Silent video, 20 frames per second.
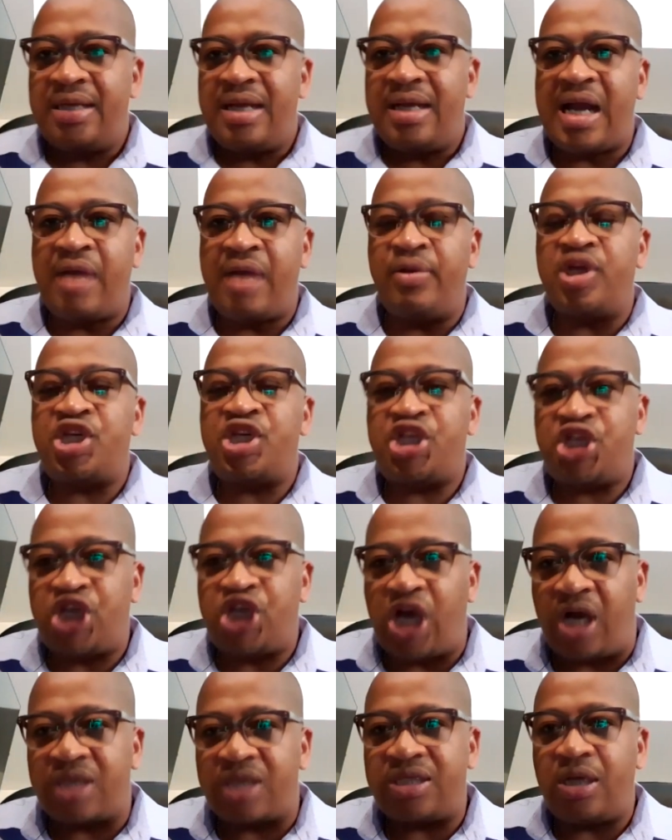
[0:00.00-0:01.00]
I was
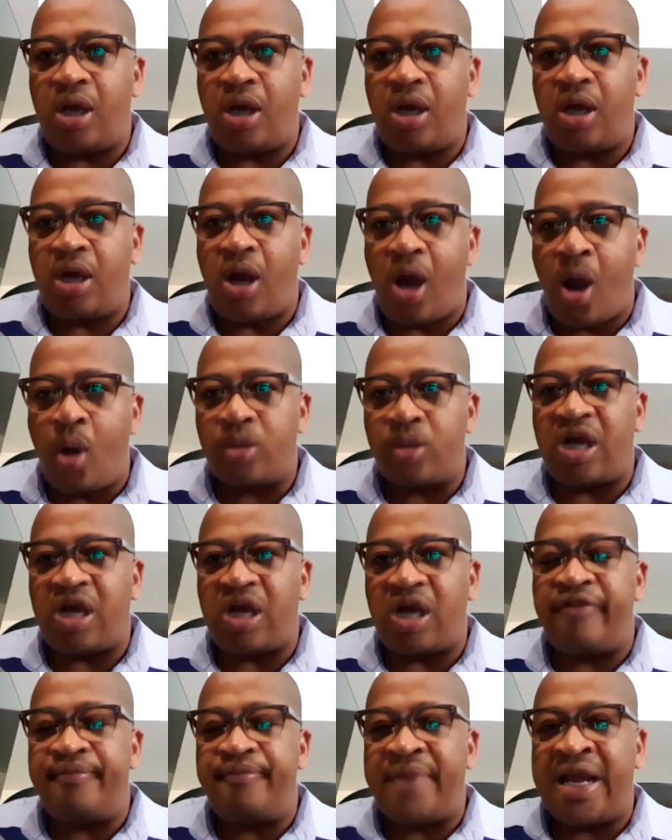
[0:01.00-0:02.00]
shocked out of
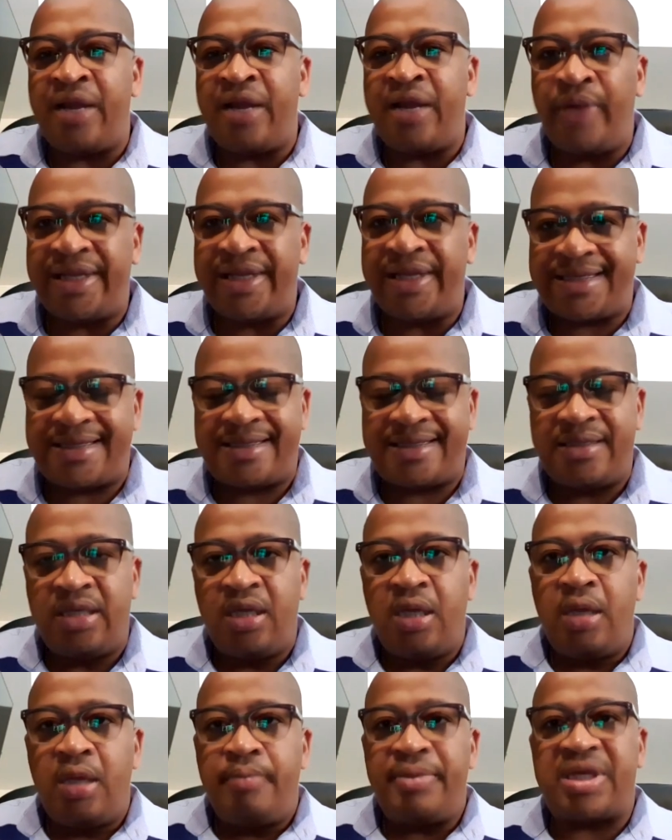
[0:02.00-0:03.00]
my wits
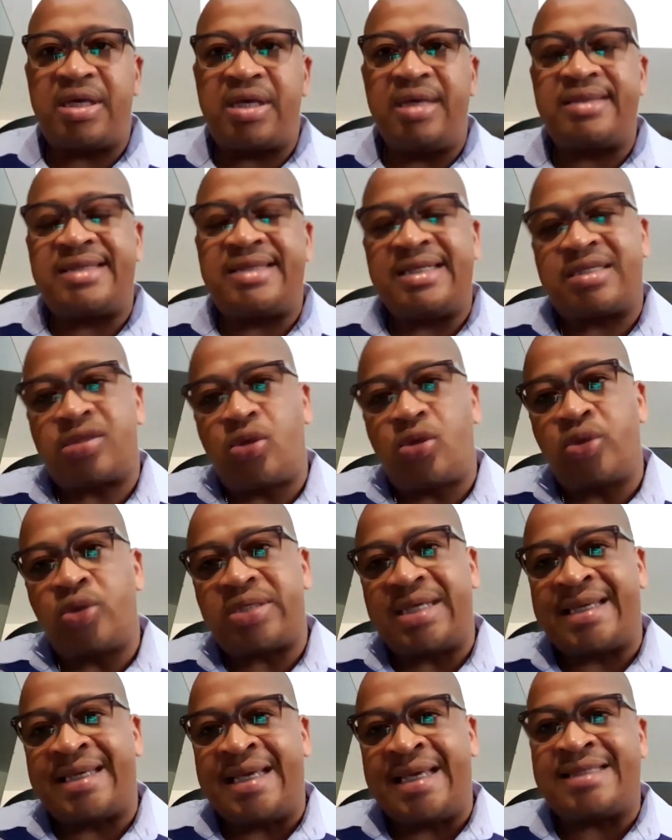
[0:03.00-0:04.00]
because this goes
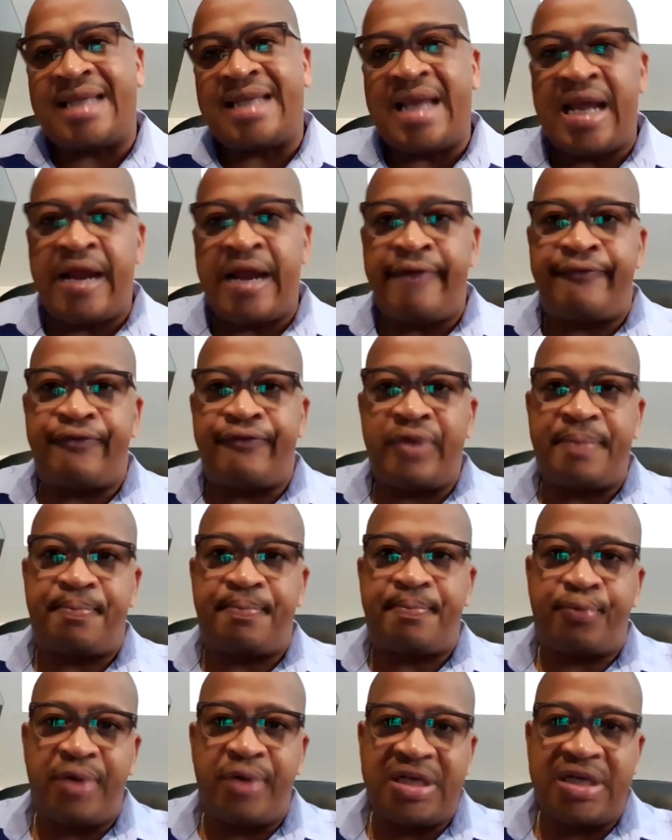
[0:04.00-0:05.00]
against every
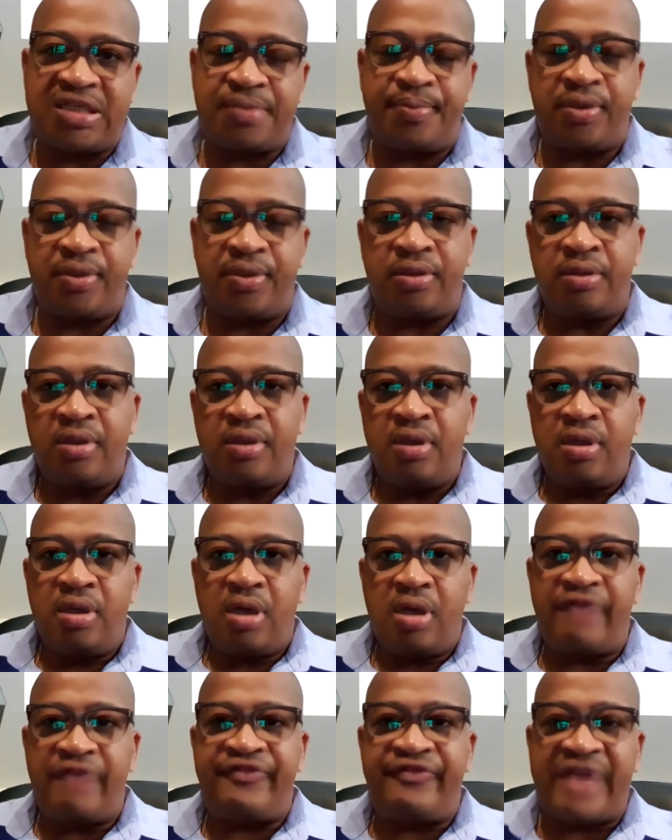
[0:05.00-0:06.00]
principle
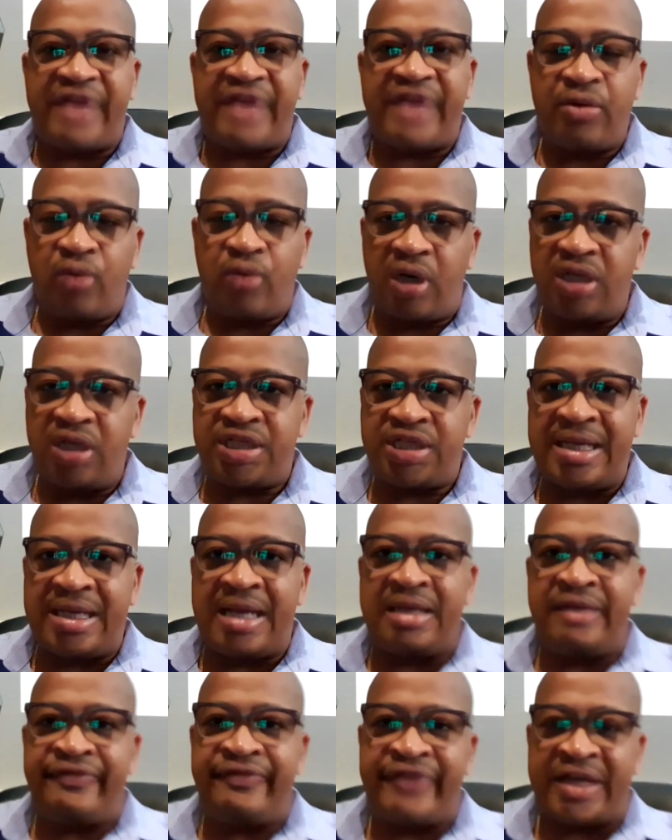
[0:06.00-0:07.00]
of virology and
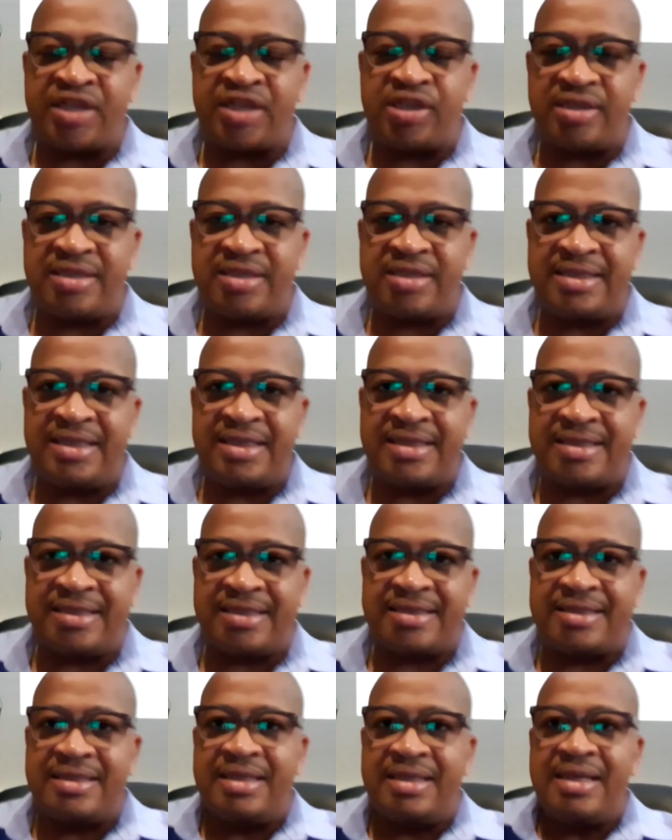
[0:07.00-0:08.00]
infectious
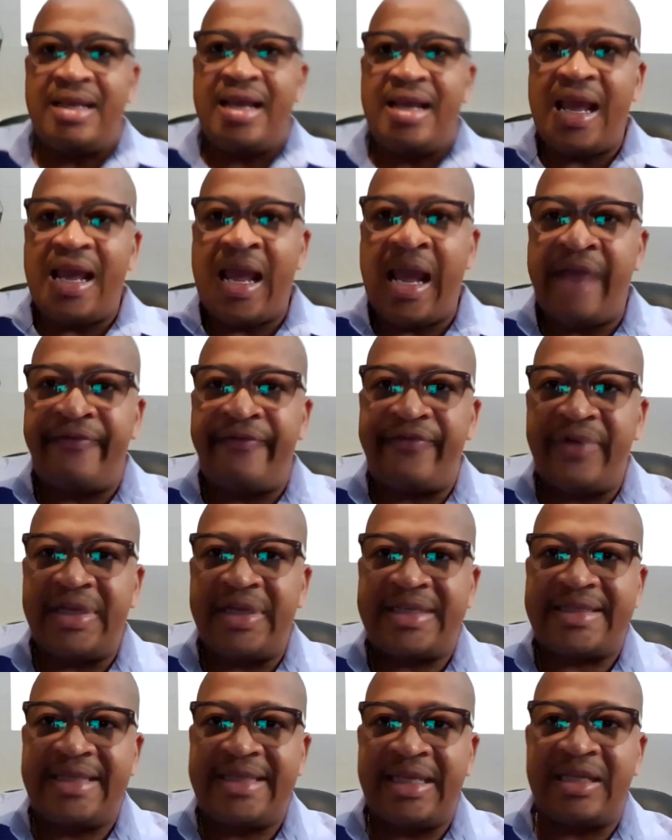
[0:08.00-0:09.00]
diseases. Every
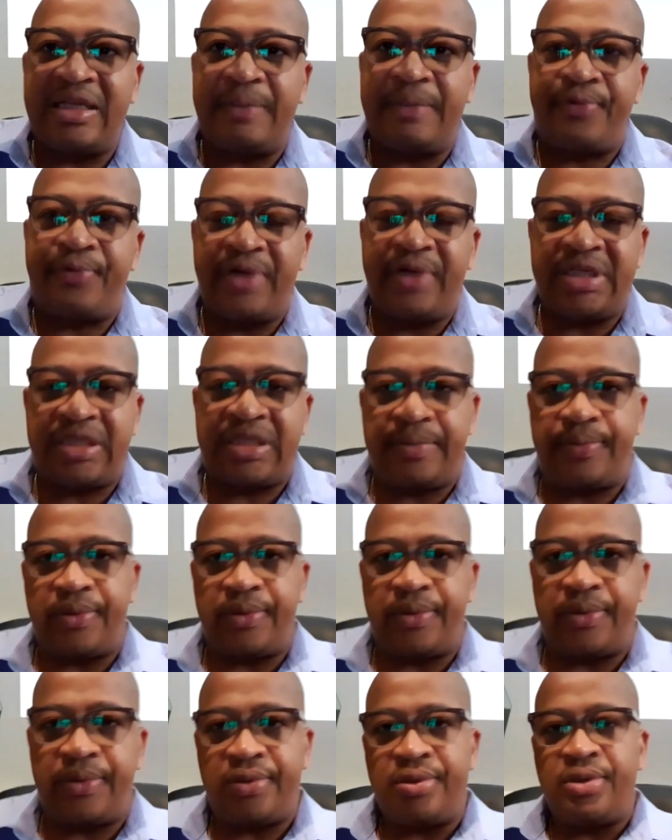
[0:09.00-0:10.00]
single principle.